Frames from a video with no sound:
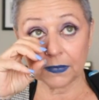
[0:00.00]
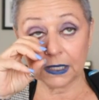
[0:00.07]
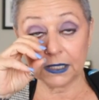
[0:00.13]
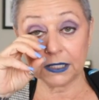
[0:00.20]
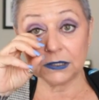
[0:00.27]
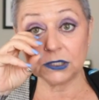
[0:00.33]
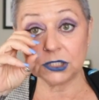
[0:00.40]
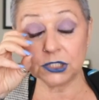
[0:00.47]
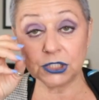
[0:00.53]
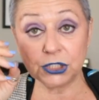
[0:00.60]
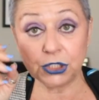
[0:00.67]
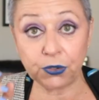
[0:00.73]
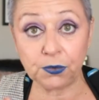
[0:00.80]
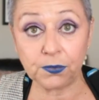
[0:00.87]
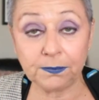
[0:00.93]

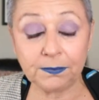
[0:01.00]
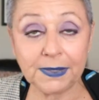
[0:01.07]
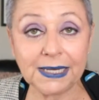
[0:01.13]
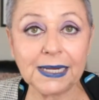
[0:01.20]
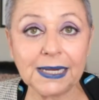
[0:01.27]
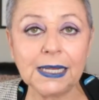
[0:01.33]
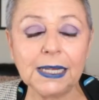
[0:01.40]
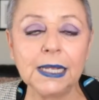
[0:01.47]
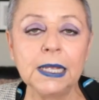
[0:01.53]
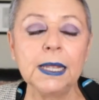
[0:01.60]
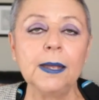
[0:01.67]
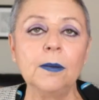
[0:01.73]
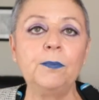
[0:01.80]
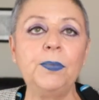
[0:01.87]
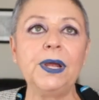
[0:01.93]
consume me
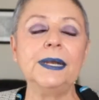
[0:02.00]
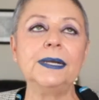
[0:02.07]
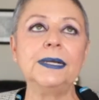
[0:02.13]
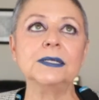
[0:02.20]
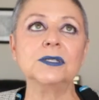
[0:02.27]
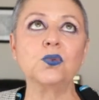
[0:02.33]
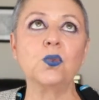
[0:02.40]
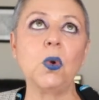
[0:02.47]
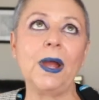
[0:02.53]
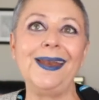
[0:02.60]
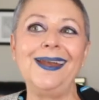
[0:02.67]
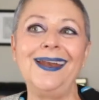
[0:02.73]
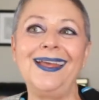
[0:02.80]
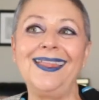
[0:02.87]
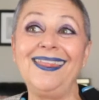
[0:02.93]
but it is
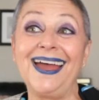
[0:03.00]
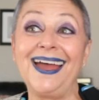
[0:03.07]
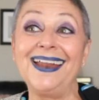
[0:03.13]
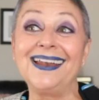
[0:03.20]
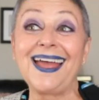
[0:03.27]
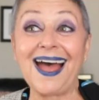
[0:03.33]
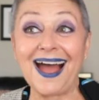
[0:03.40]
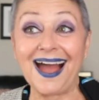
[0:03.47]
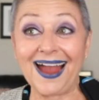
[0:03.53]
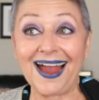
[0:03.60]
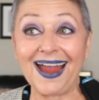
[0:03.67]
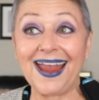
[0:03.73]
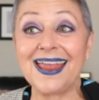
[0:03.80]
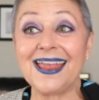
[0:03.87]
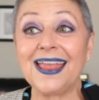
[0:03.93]
one that
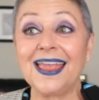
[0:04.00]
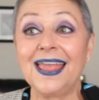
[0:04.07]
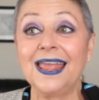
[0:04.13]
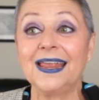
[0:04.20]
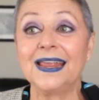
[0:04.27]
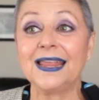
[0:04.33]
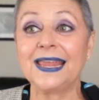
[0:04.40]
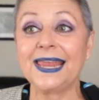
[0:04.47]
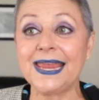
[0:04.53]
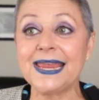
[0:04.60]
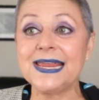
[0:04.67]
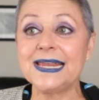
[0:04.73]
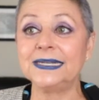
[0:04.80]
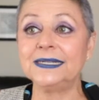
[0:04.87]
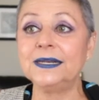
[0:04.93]
I
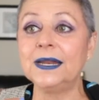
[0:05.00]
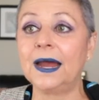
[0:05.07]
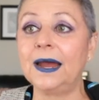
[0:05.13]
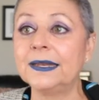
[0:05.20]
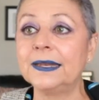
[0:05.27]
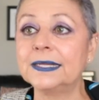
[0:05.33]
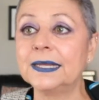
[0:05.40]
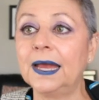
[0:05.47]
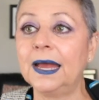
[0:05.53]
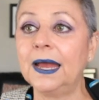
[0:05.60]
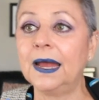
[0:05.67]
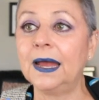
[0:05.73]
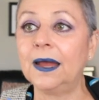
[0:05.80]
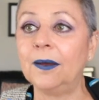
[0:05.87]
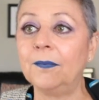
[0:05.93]
cannot
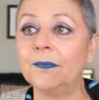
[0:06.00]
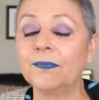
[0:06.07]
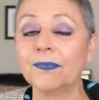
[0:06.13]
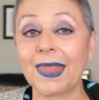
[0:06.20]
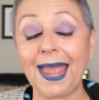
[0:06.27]
um,